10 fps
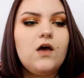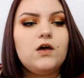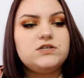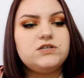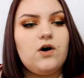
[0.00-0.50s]

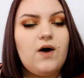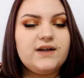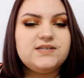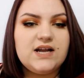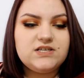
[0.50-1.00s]
So I
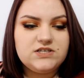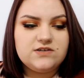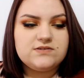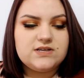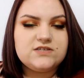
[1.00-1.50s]
tend to
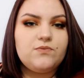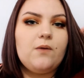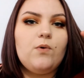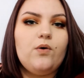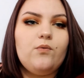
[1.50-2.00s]
use this
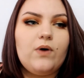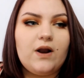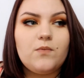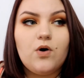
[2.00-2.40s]
when I'm